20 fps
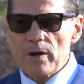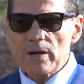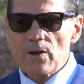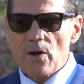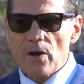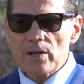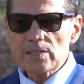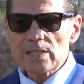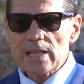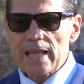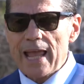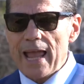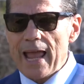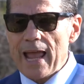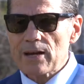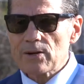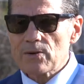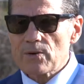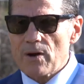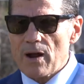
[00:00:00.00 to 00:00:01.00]
nicely
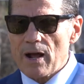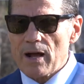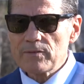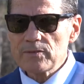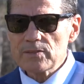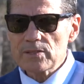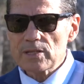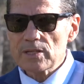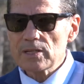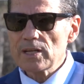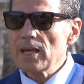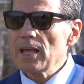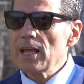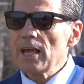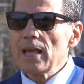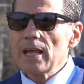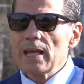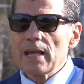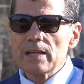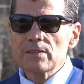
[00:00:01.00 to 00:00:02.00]
handcrafted.
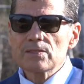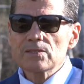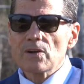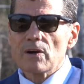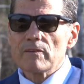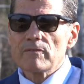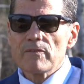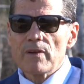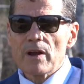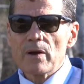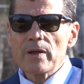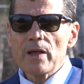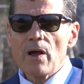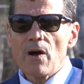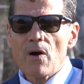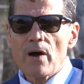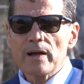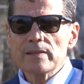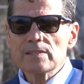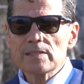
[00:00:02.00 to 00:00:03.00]
It's got very
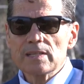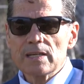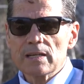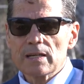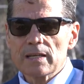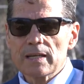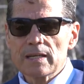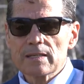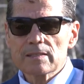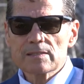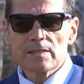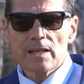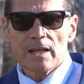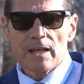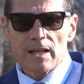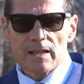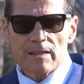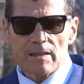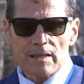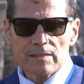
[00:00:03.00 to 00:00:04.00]
high ceilings.
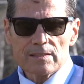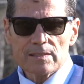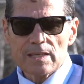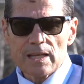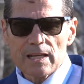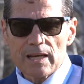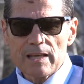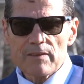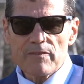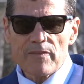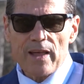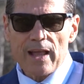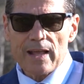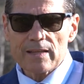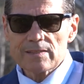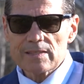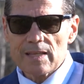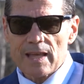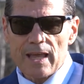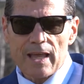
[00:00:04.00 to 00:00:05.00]
There's ceiling
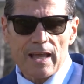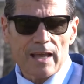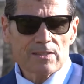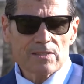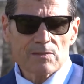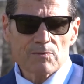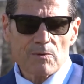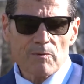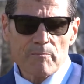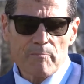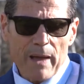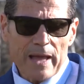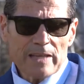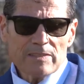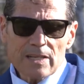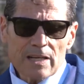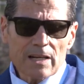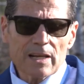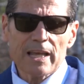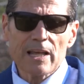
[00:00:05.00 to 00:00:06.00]
fans there. It's
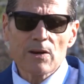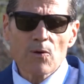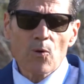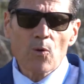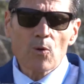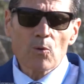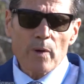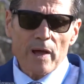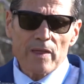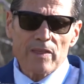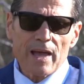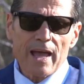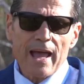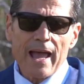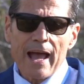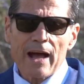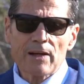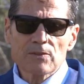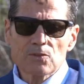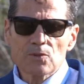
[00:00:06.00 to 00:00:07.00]
basically an all-weather
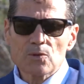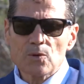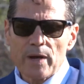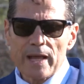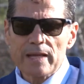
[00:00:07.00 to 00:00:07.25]
outdoor